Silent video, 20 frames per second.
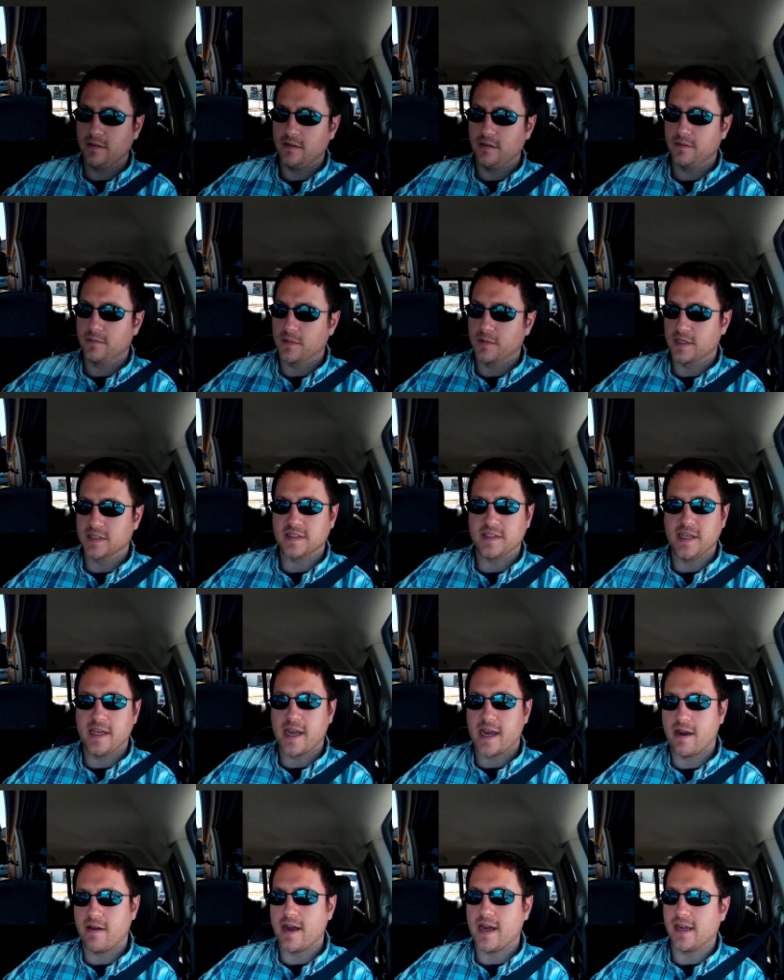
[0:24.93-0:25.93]
we're gonna see
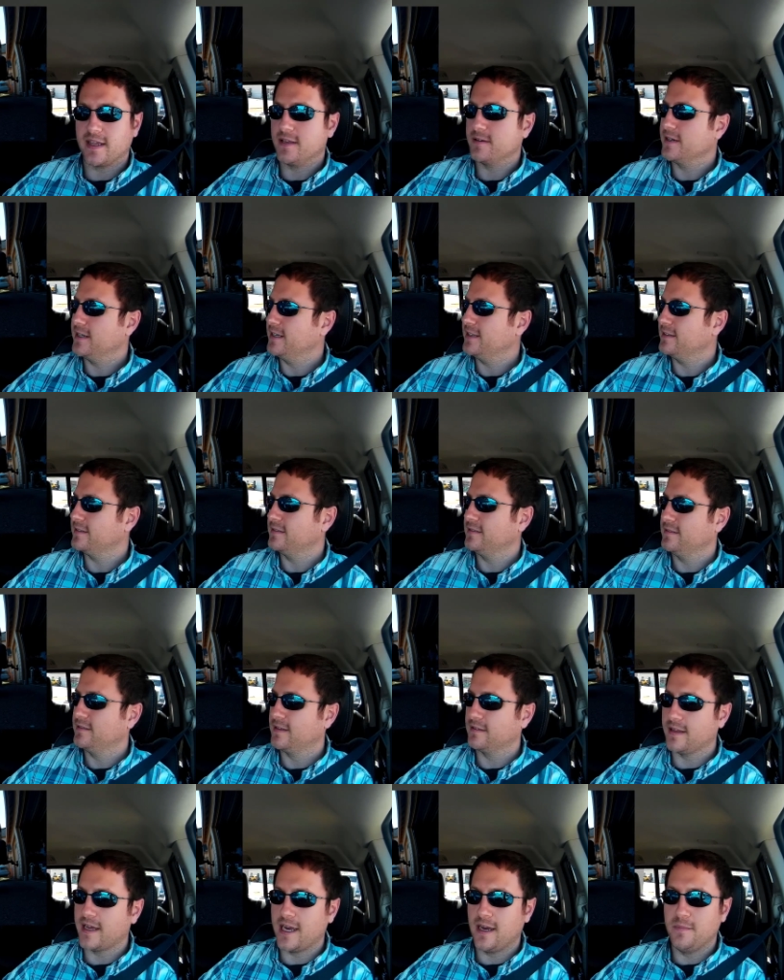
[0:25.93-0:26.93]
how accurate
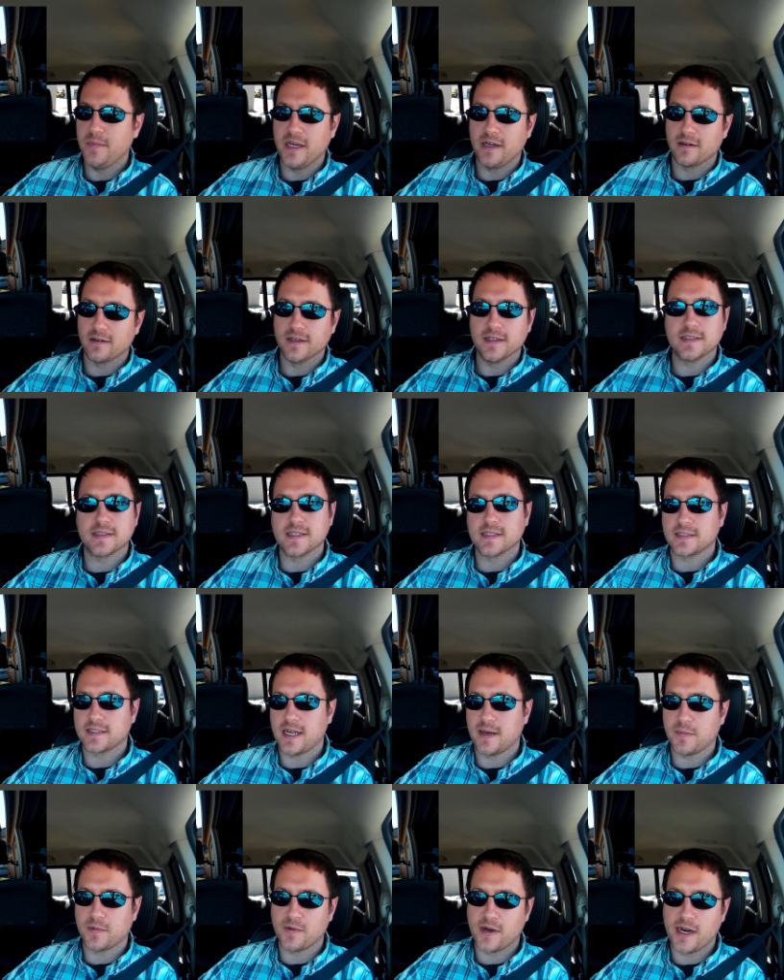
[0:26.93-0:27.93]
the Lie-o-meter is this
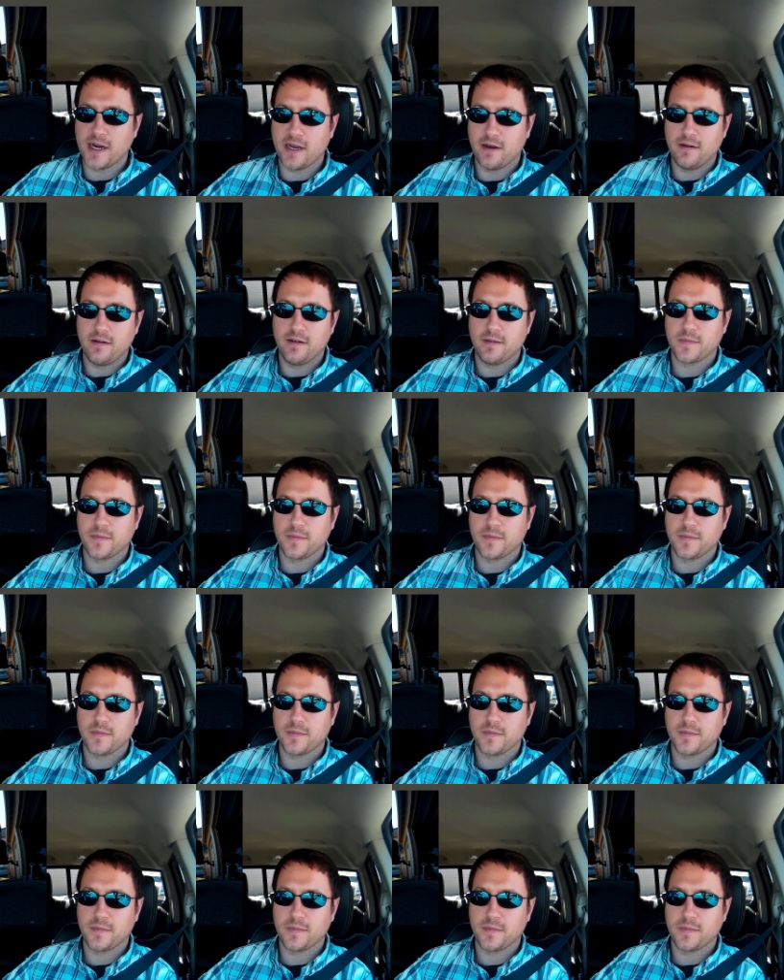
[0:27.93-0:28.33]
time around.